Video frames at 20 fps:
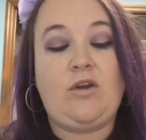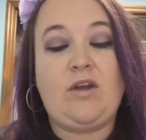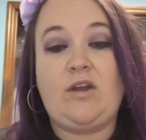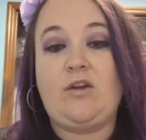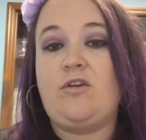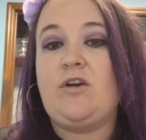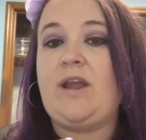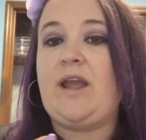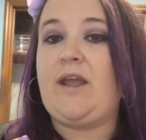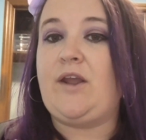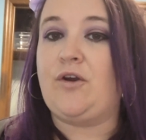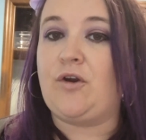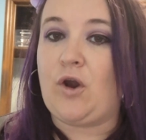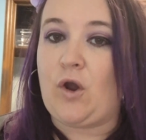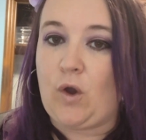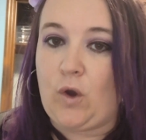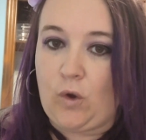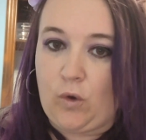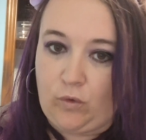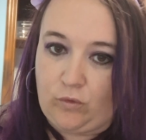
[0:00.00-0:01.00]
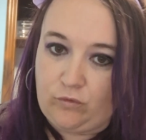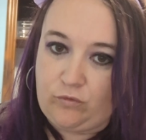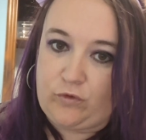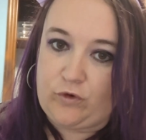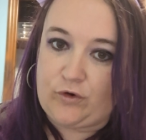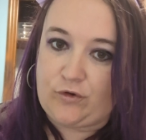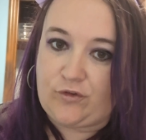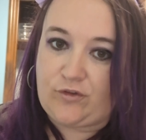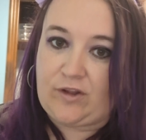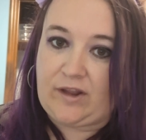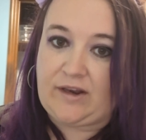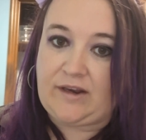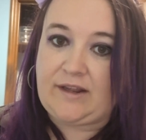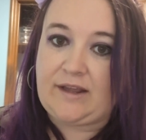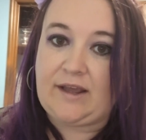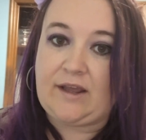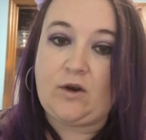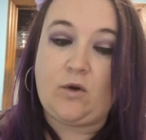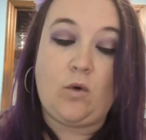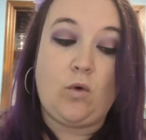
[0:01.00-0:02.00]
create your own first aid
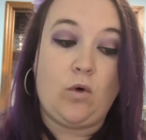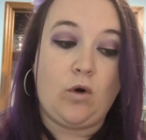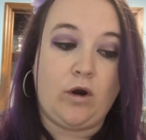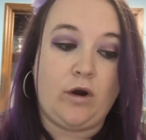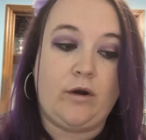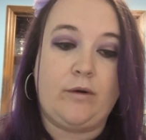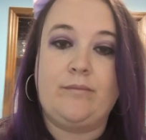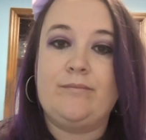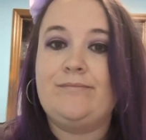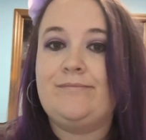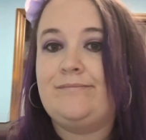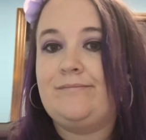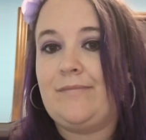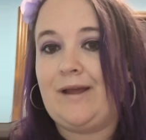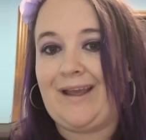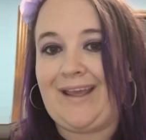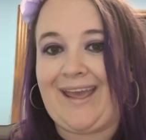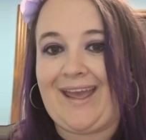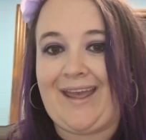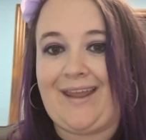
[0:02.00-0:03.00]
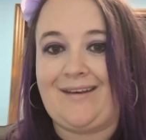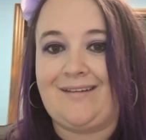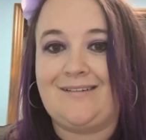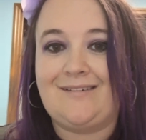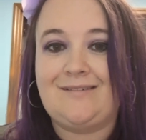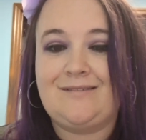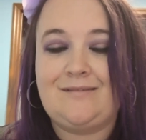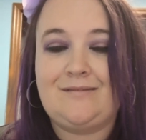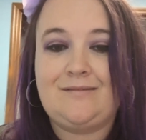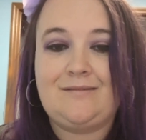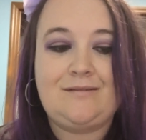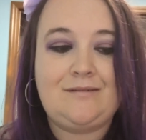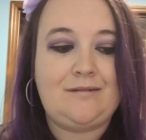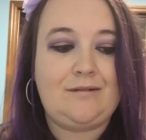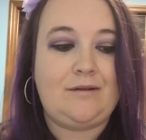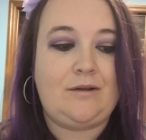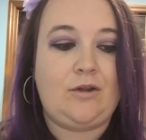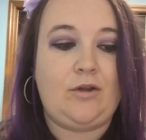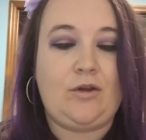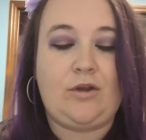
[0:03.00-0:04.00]
kit, or again,
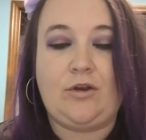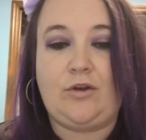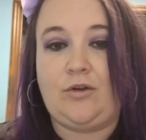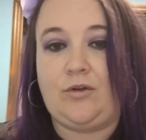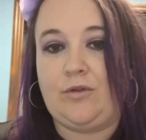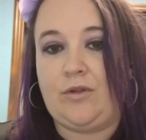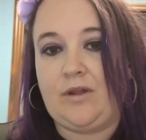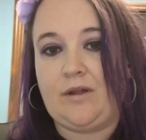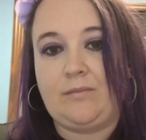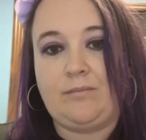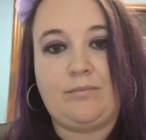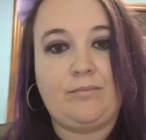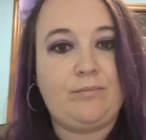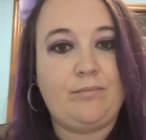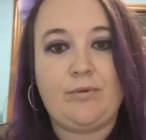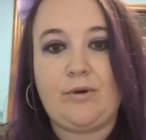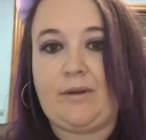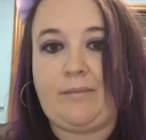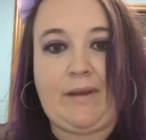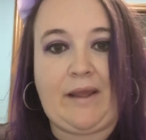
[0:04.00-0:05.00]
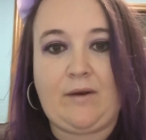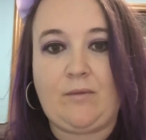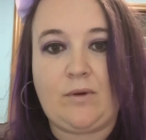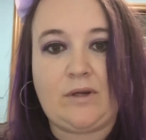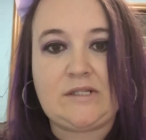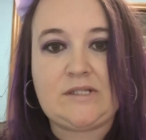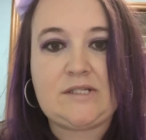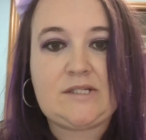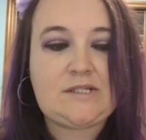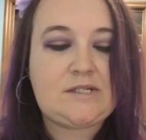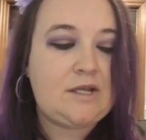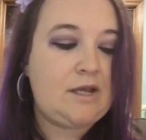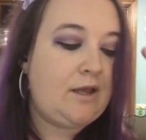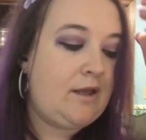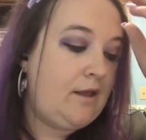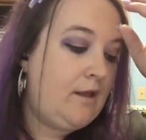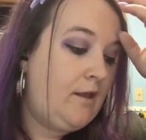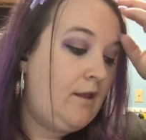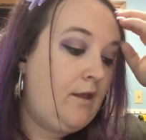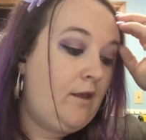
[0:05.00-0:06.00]
you could do the pre-made ones.
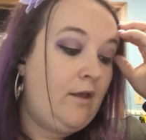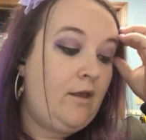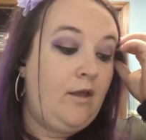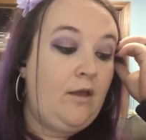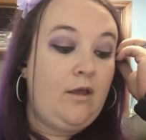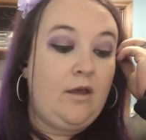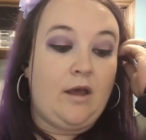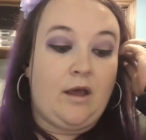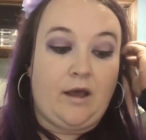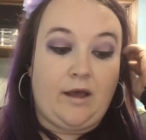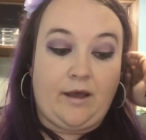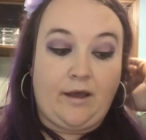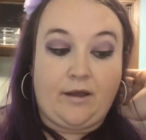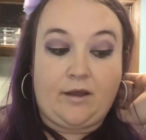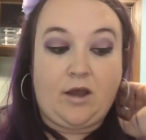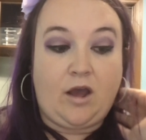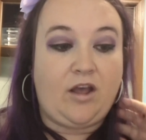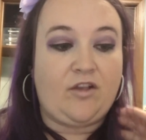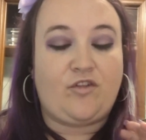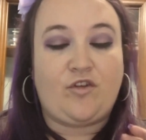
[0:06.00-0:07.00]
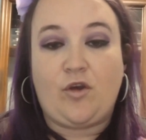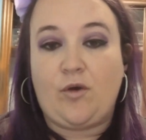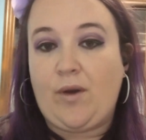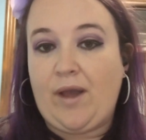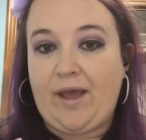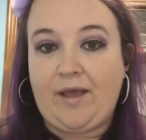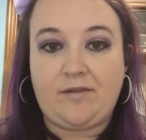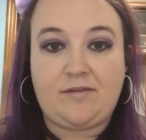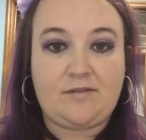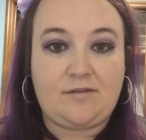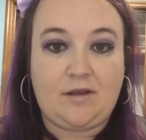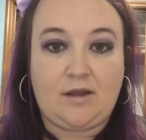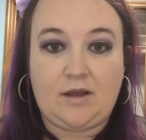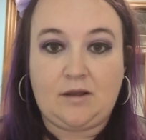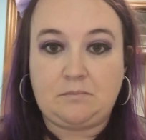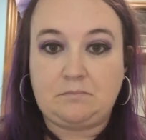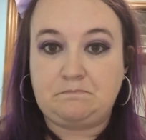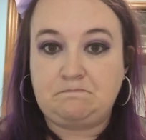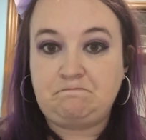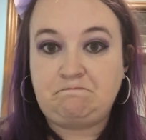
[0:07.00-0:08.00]
Costco has
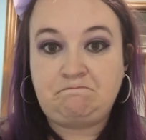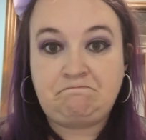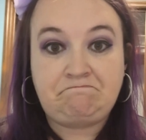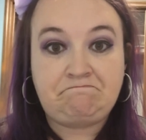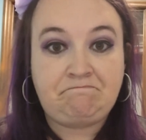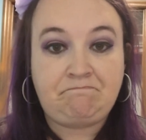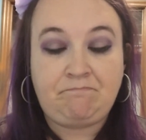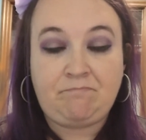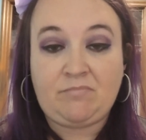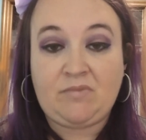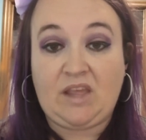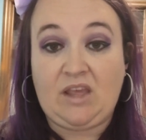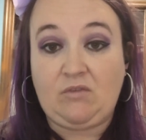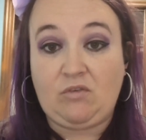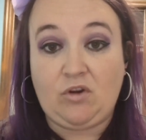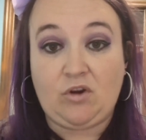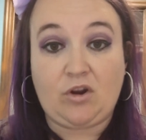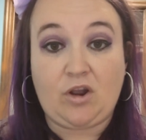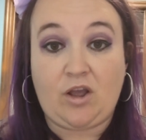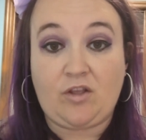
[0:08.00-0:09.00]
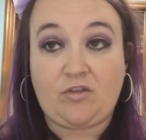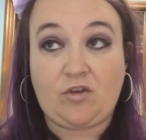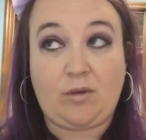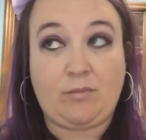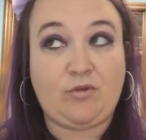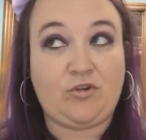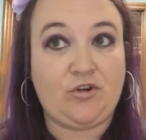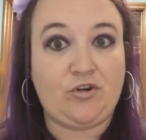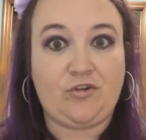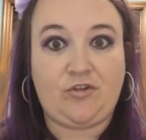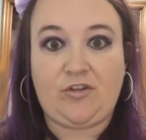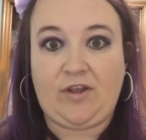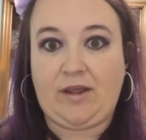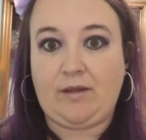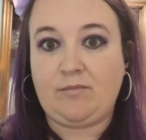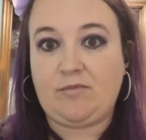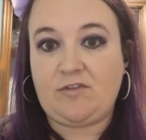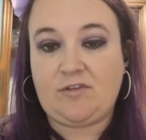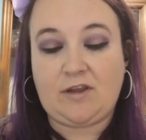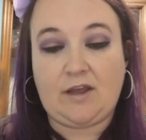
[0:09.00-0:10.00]
some. If you're at Costco, I'm sure
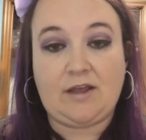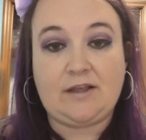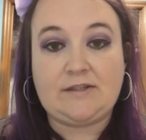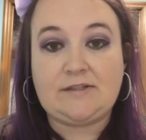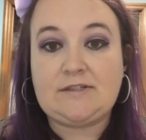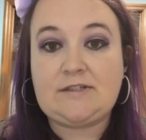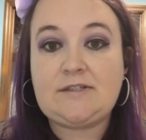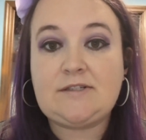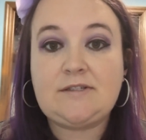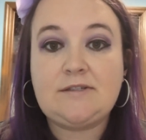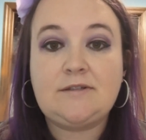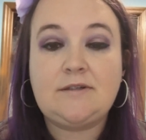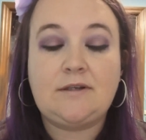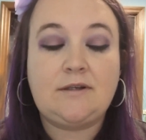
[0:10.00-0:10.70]
Sam's does.